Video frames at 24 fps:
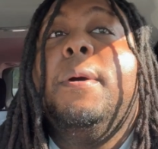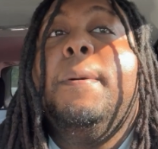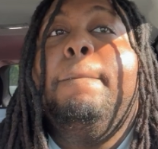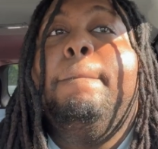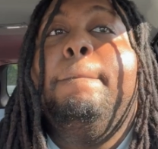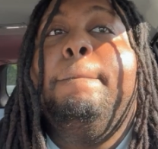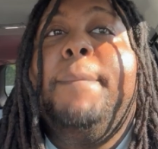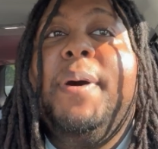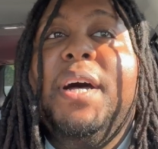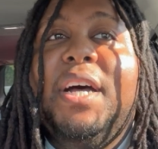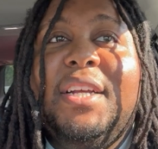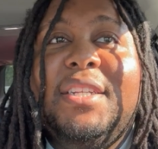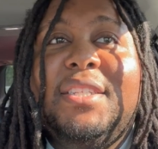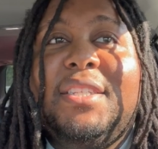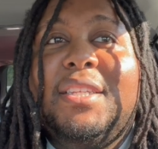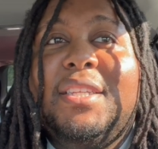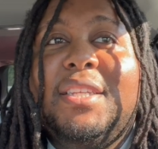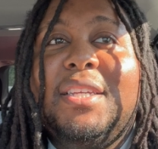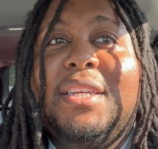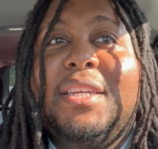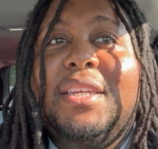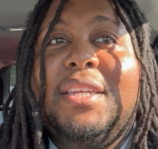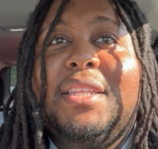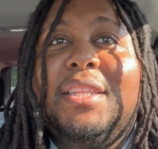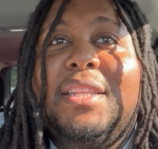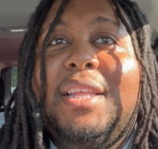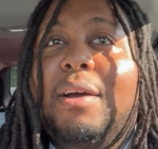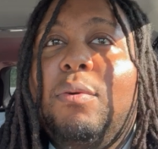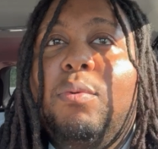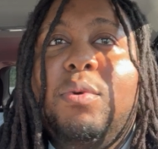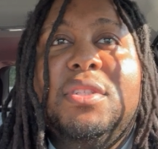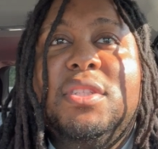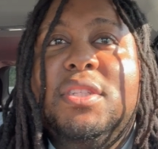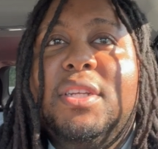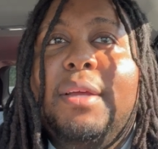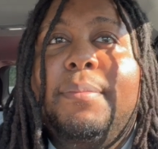but that
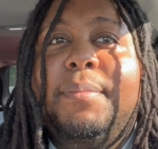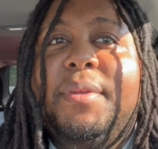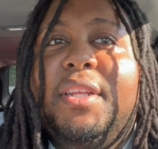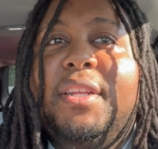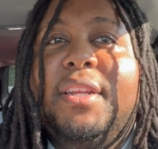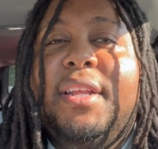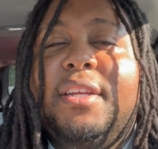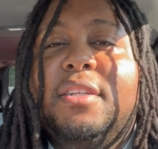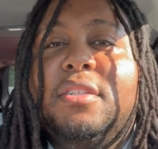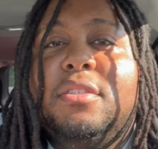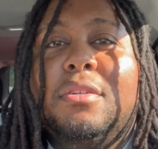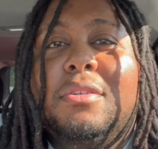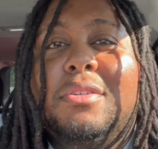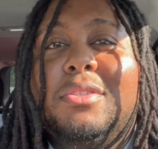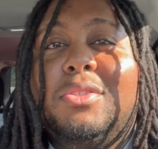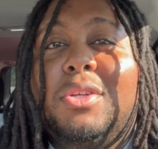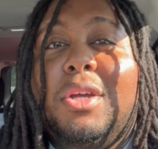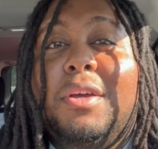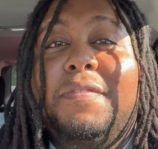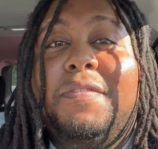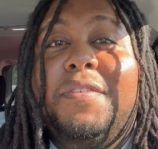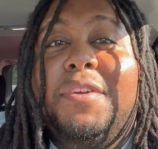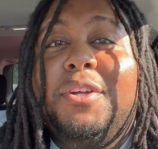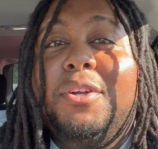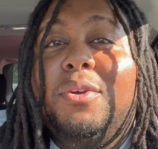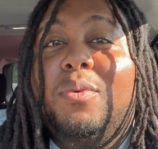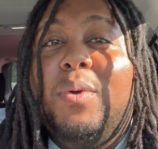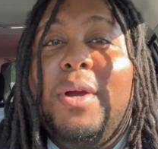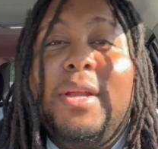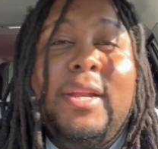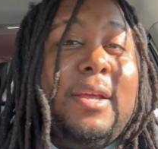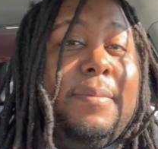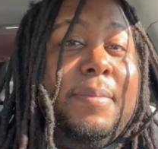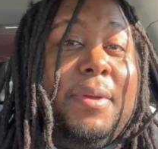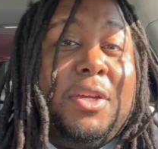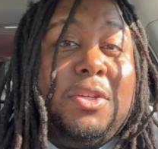wasn't that many days ago so i figured why
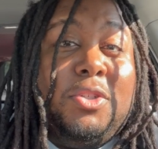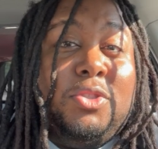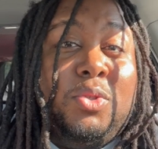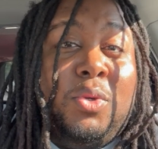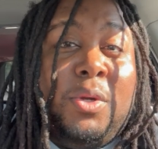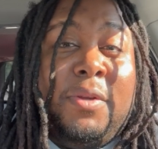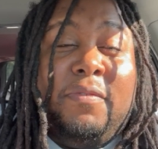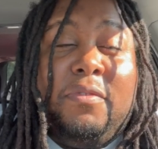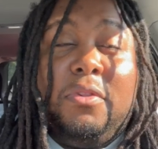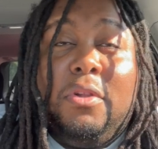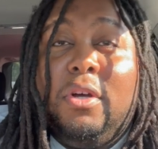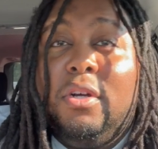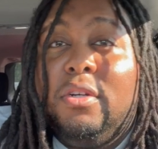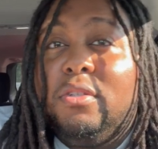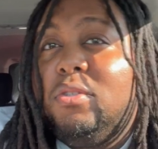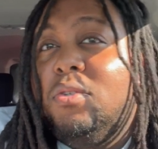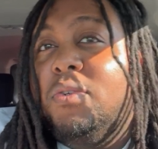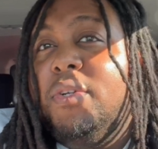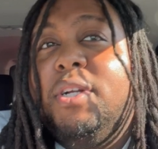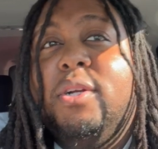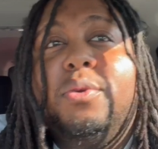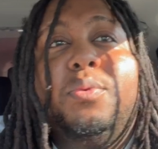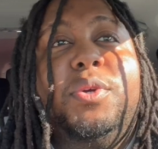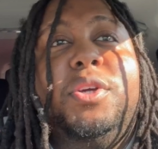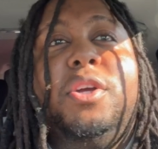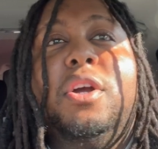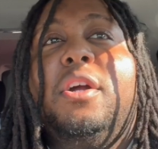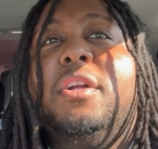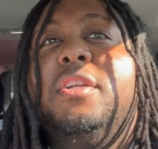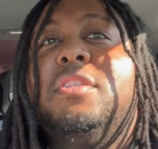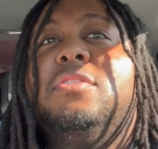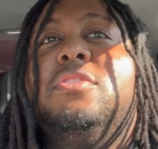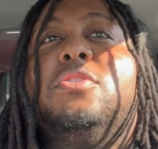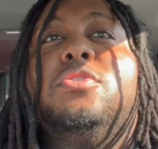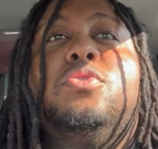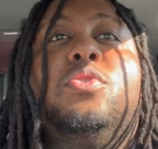not make a joint vlog so here we are
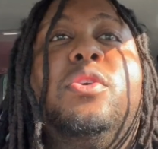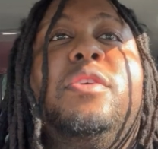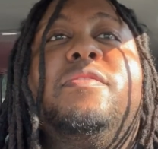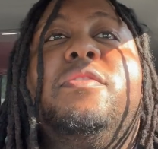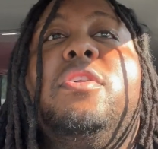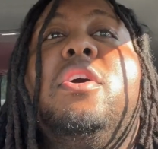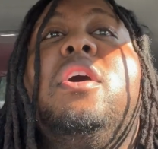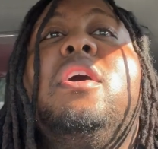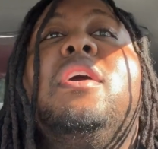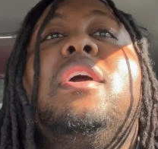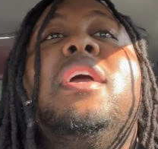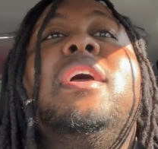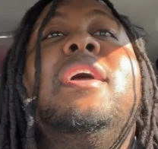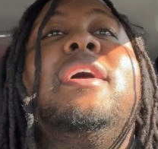this is a joint vlog